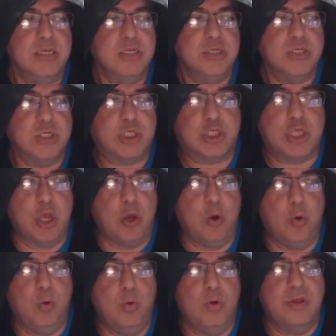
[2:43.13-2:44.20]

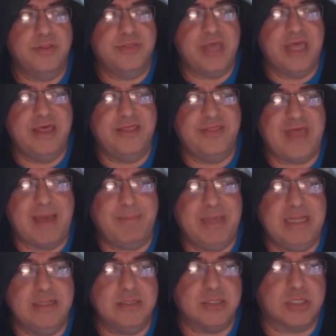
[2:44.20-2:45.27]
So that
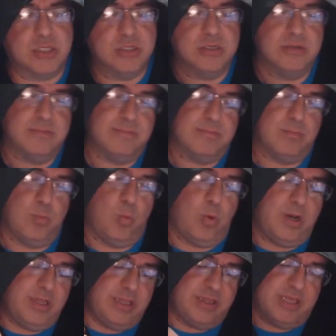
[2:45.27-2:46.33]
means,
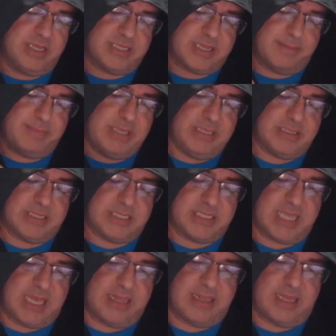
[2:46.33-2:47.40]
one of the things that means is
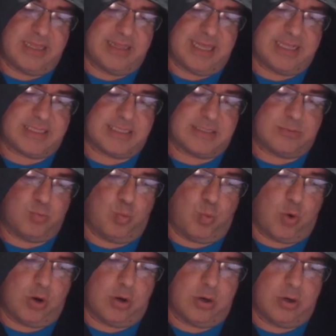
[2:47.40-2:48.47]
that
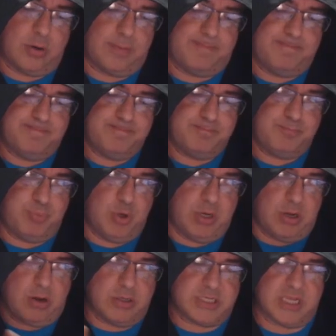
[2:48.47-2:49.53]
we're
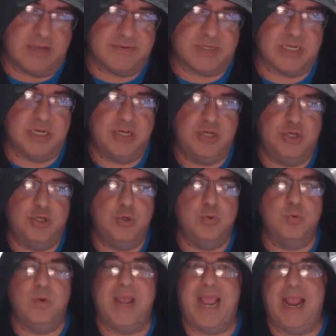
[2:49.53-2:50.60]
putting ourselves in a
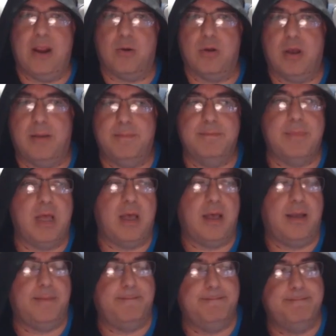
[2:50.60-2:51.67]
new era.
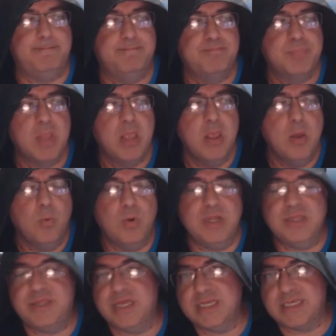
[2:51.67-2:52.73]
One of
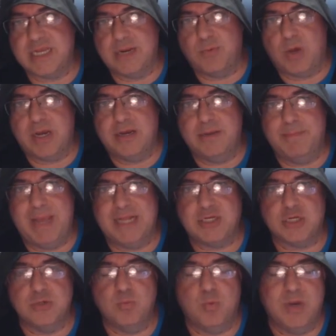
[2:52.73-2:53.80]
the things that I wanted to
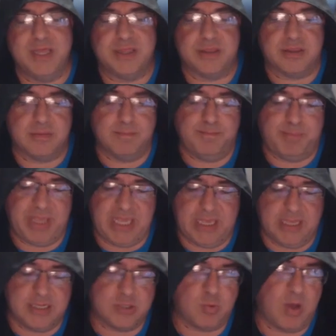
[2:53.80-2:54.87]
mention with being
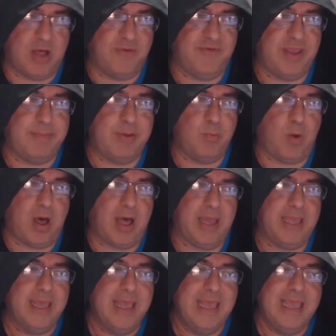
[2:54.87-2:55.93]
in 12
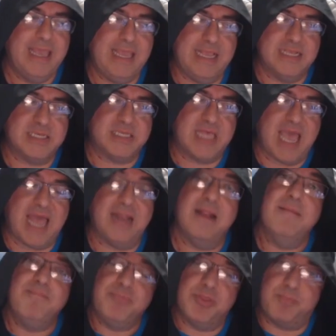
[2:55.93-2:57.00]
ABY is that
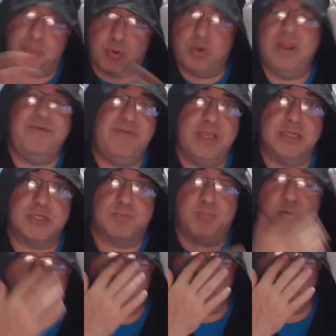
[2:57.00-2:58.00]
the previous book